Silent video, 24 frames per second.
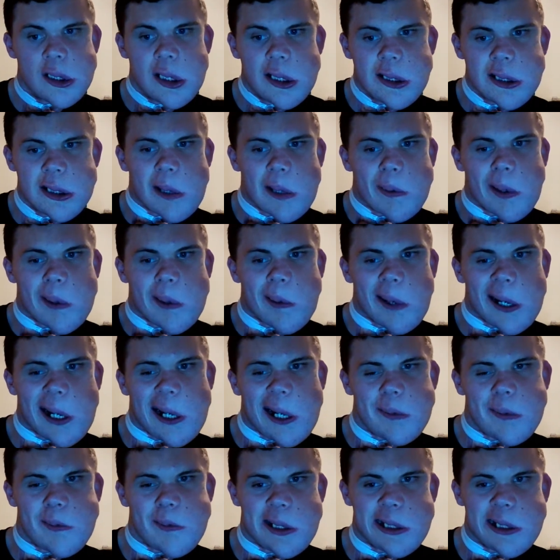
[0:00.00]
So my
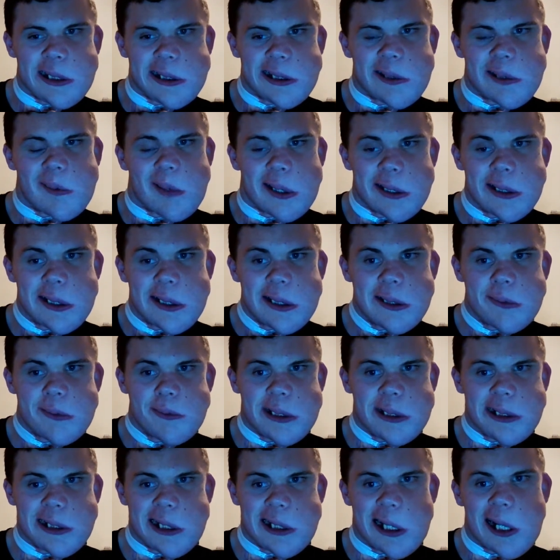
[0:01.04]
last video was
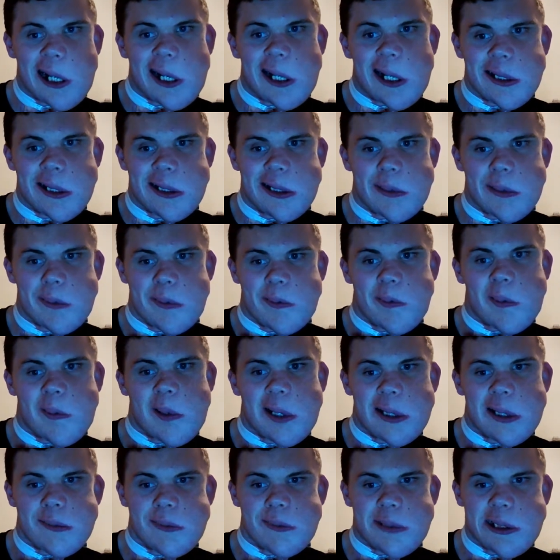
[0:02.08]
me talking
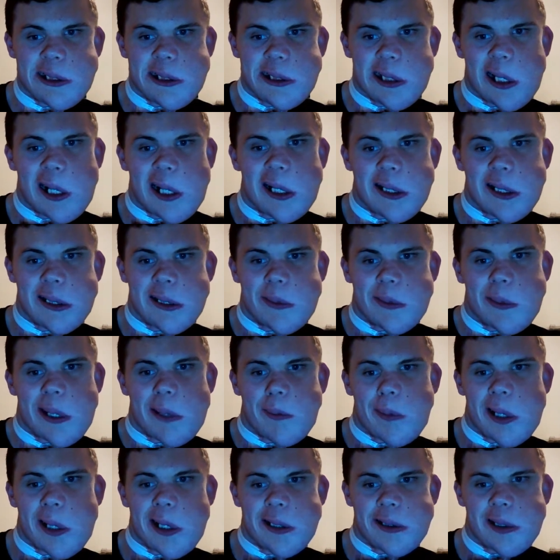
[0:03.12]

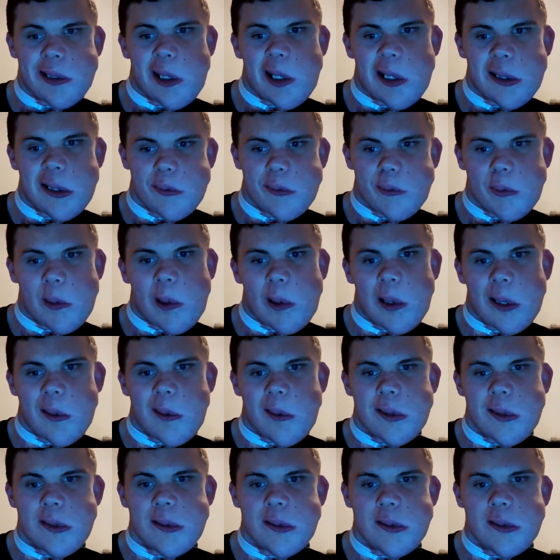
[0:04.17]
about my
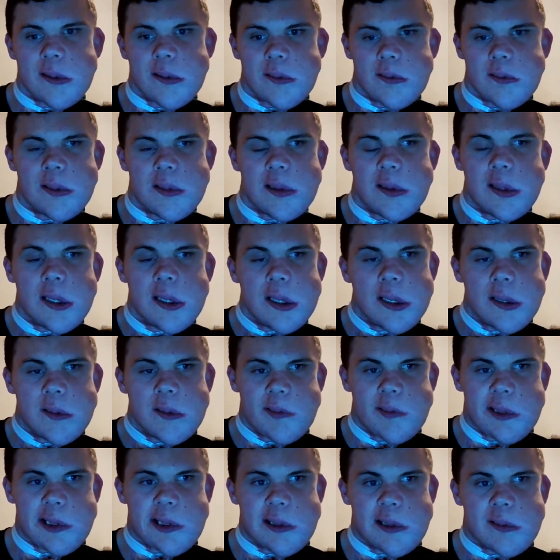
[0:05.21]
non-spoiler
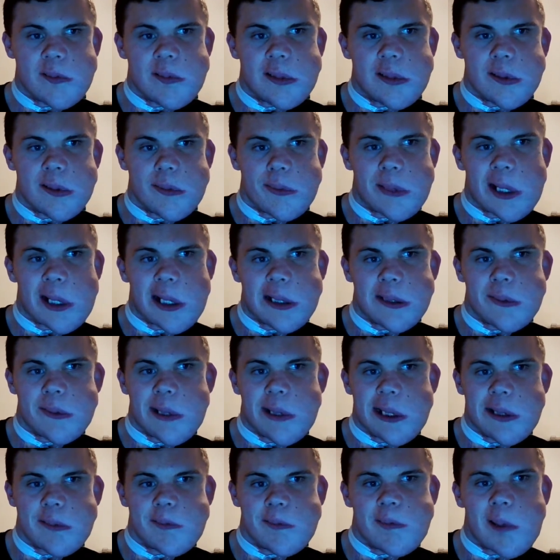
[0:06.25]
review for
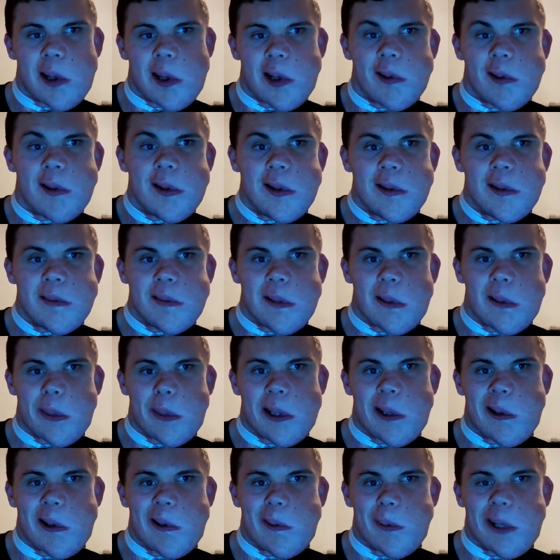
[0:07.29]
Spider-Man Far From
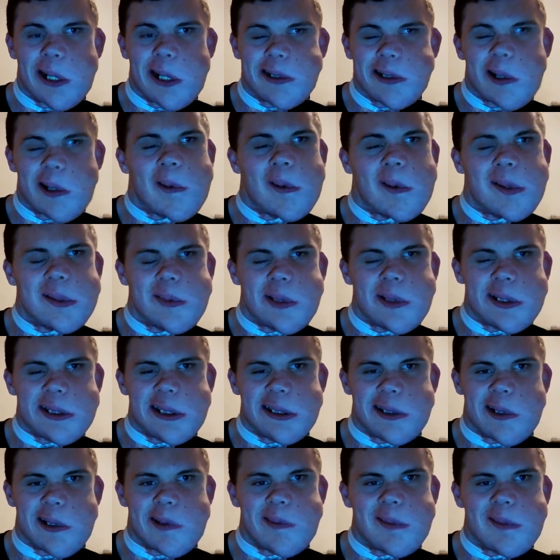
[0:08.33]
Home. I know it was
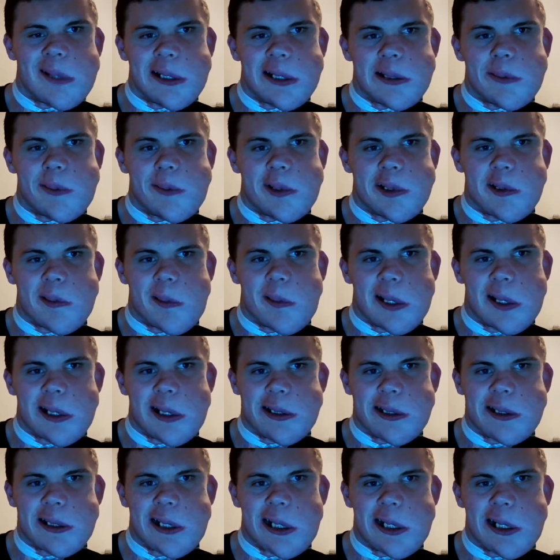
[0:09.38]
incredibly
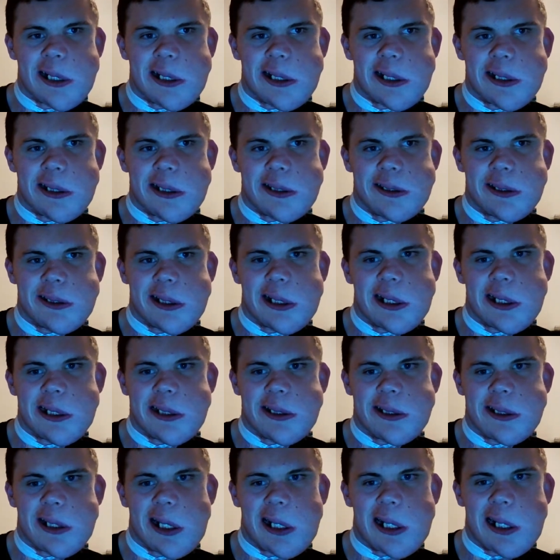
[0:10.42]
late and
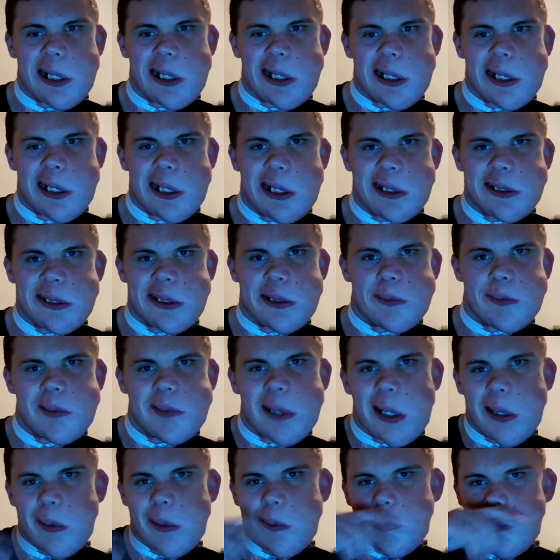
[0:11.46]
it
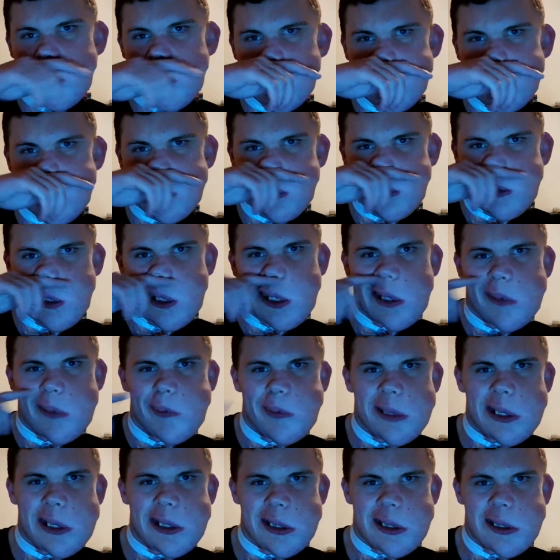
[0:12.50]
probably had a
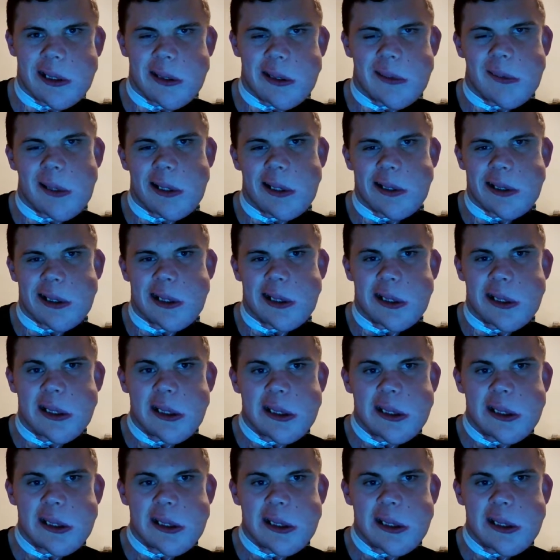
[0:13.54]
bit too late to